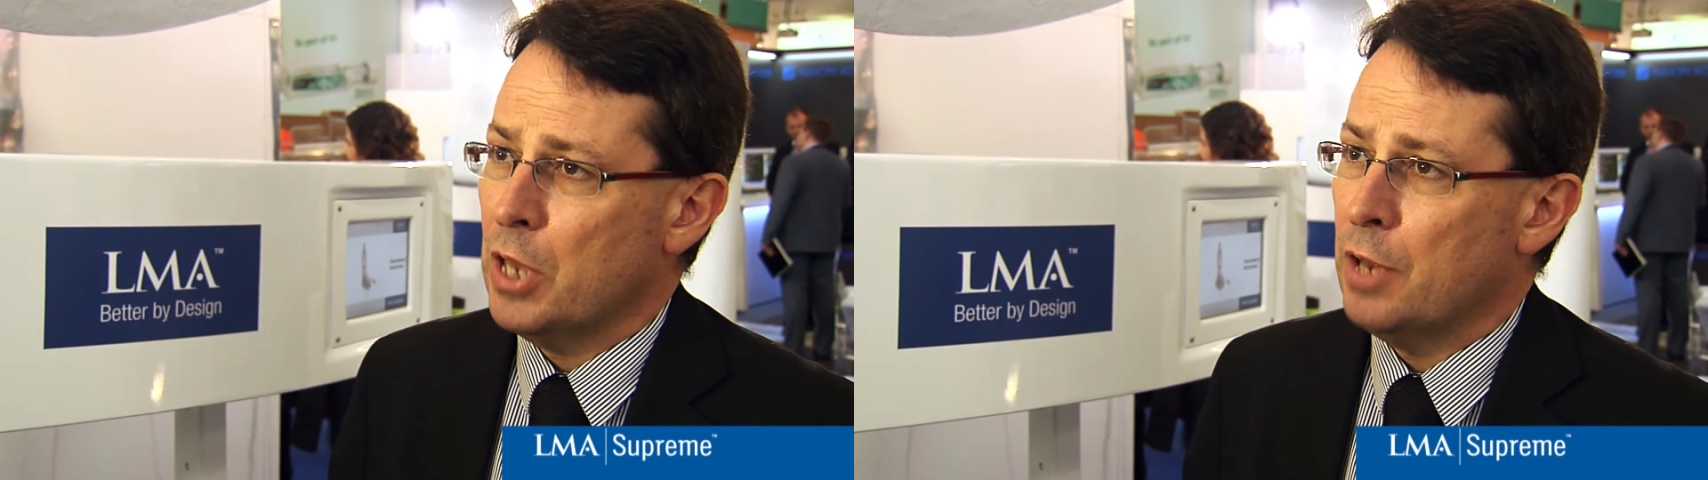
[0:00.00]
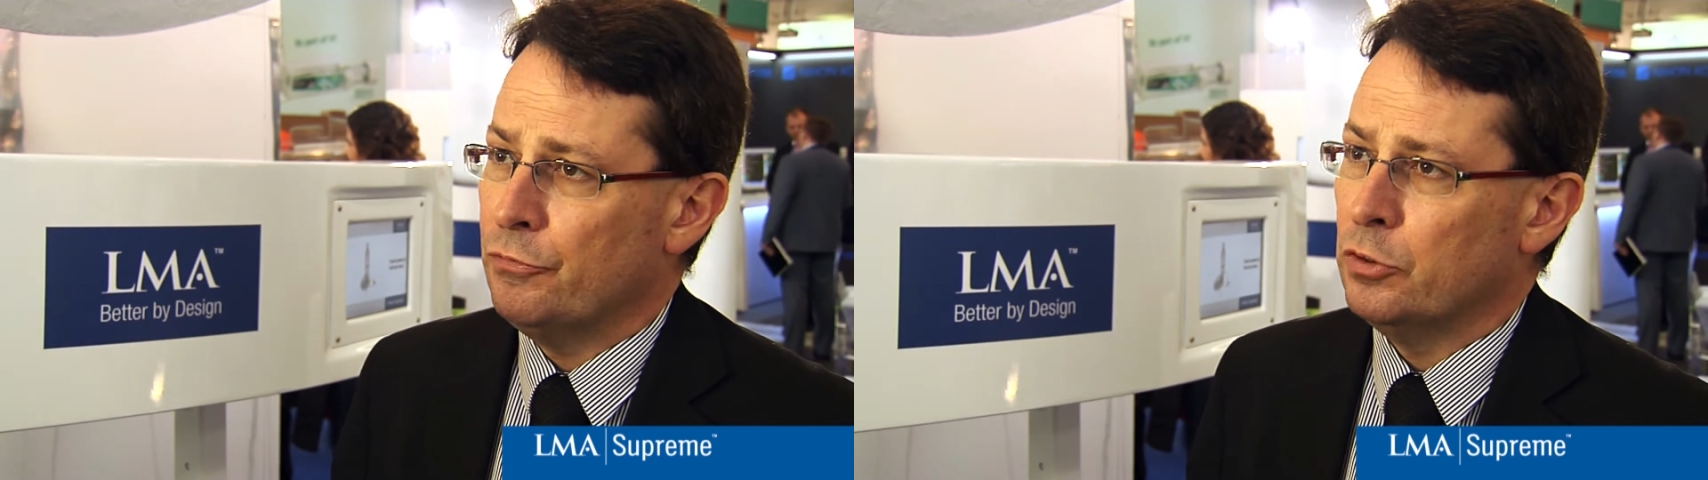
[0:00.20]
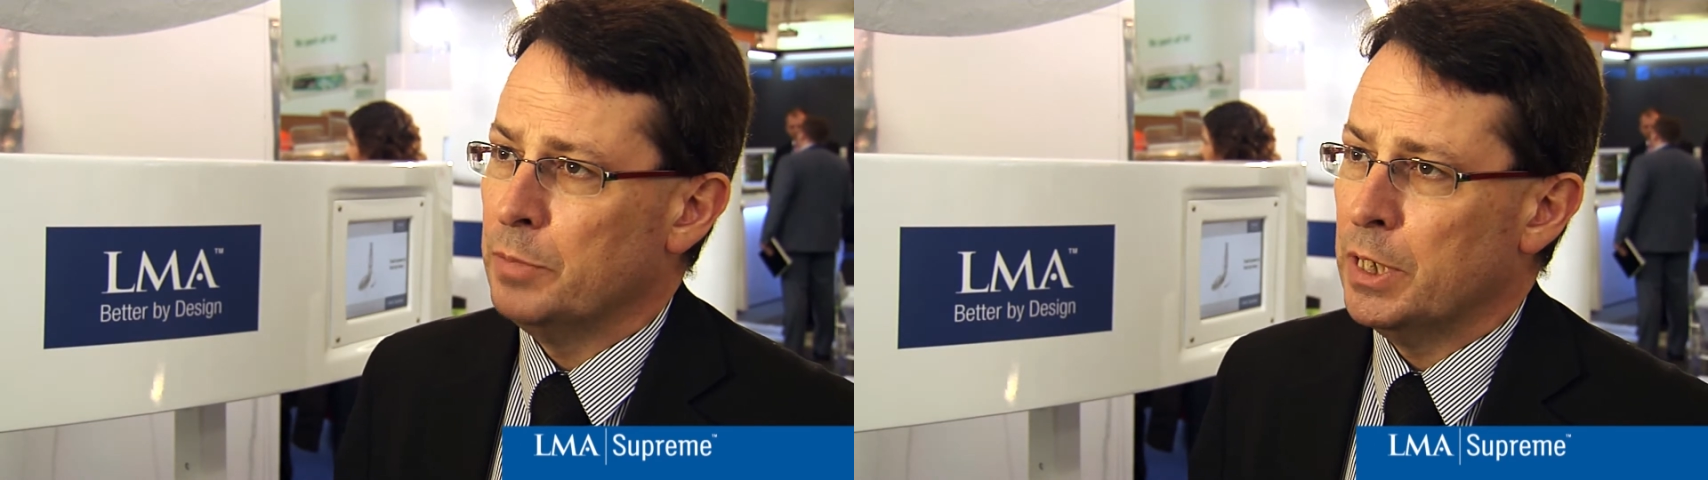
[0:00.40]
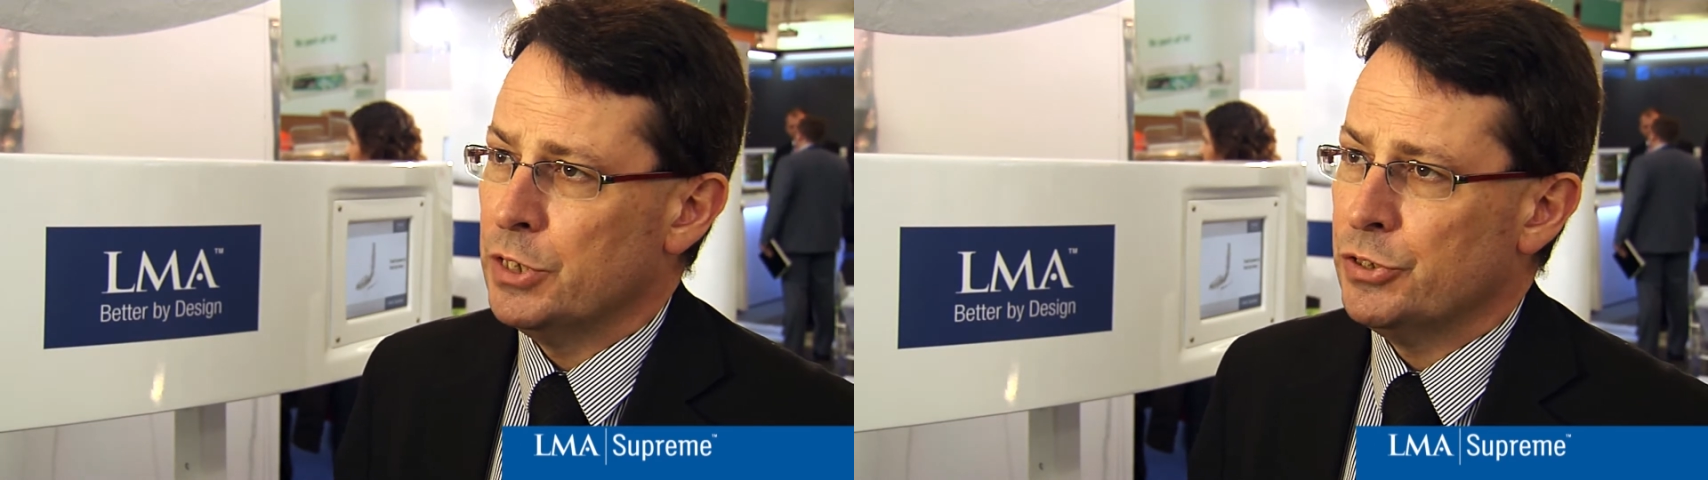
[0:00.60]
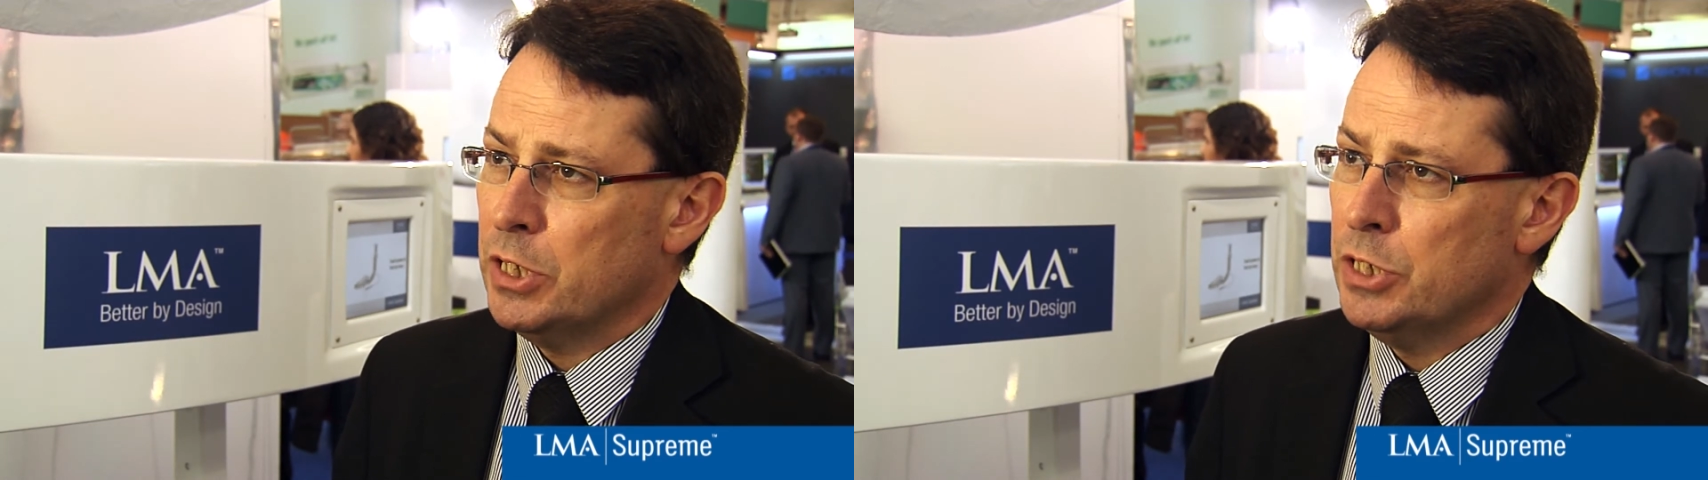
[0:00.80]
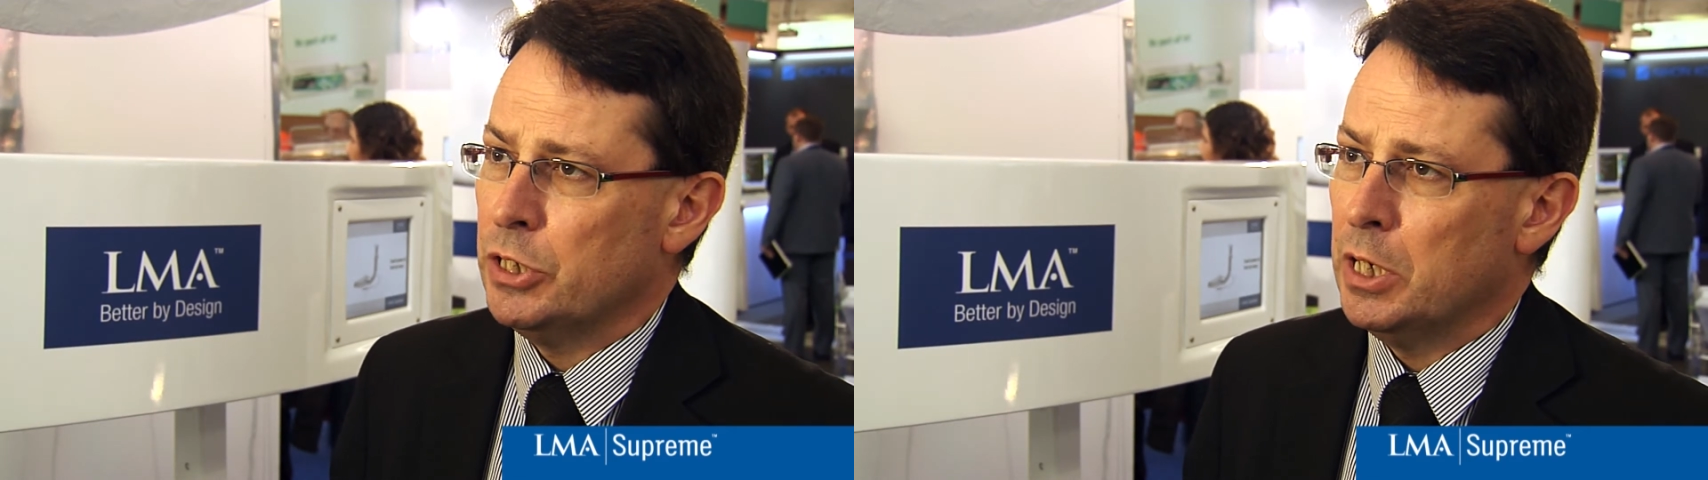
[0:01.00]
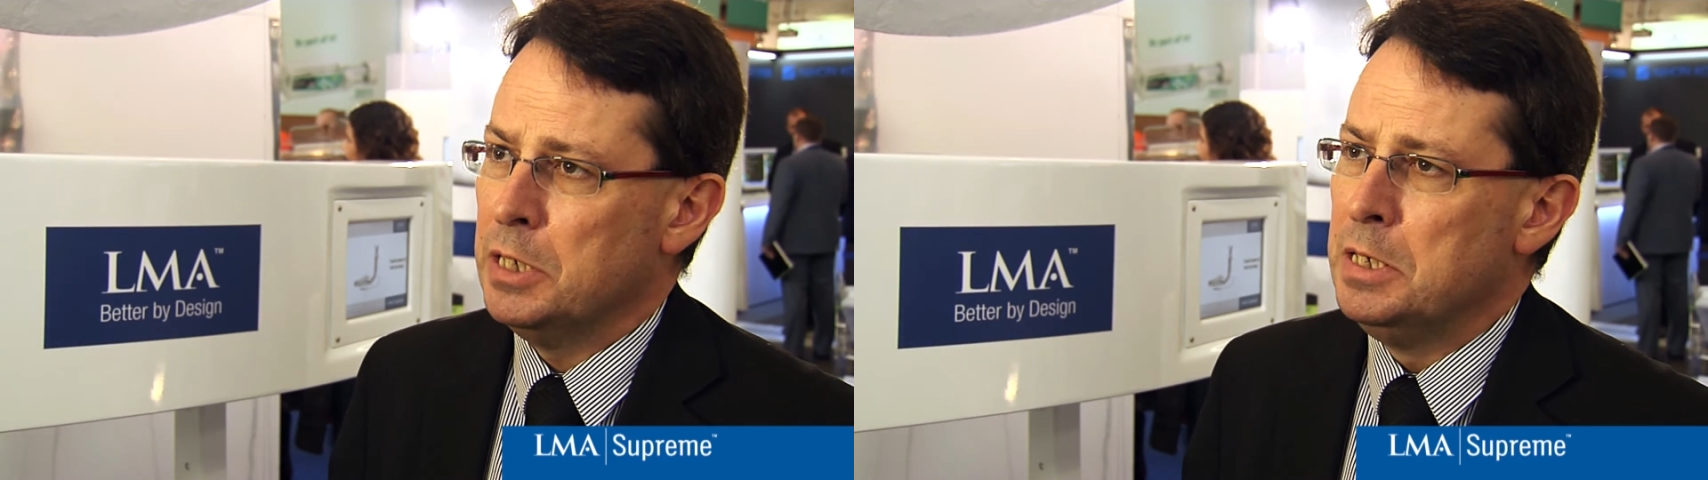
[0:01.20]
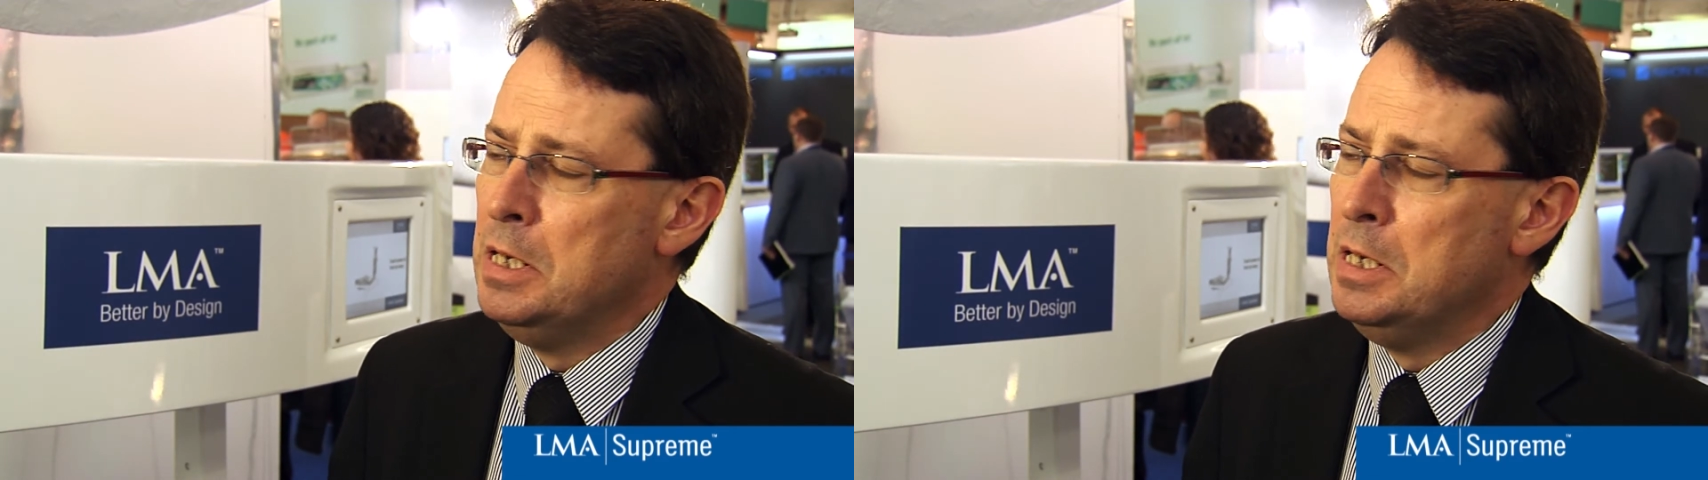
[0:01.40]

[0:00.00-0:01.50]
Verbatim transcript: that from anesthesia,